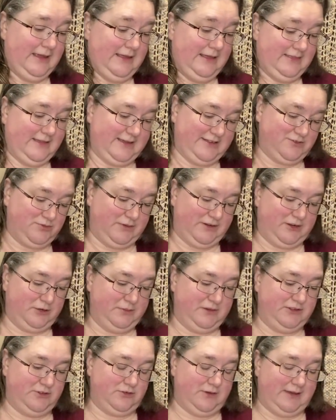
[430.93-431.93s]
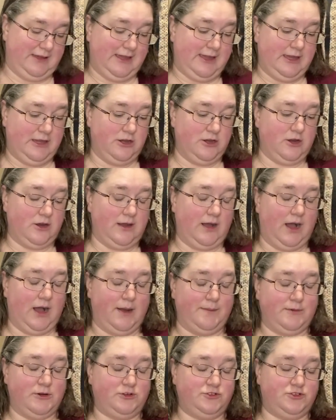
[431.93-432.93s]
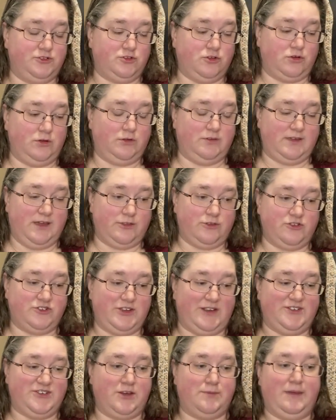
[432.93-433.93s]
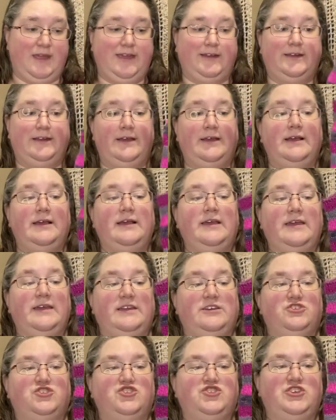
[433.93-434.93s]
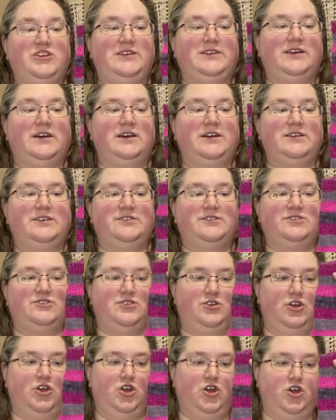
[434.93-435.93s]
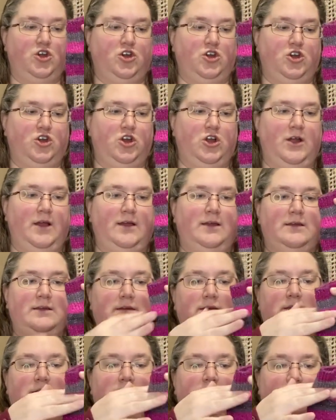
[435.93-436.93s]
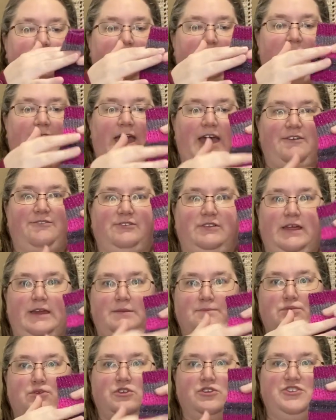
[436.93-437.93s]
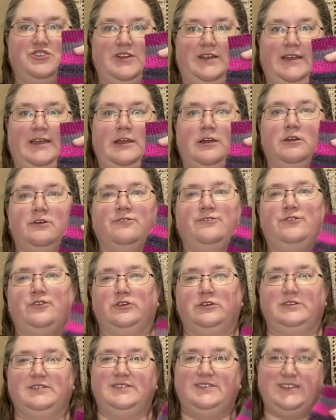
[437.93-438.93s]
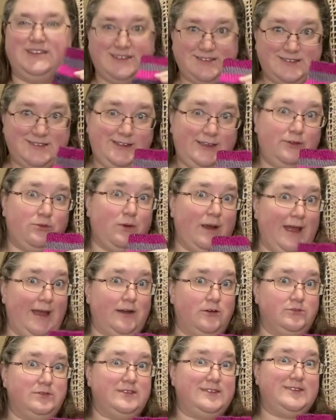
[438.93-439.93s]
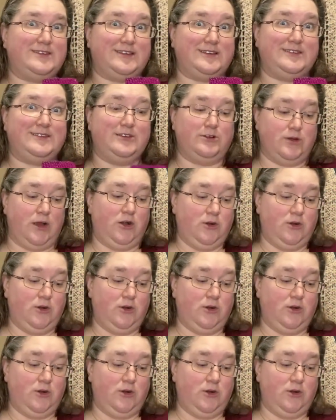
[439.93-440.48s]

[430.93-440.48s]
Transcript: That's what I'll be doing here. Her tutorial, the other change I made is she does her calf leg portion here for 60 rounds, 60.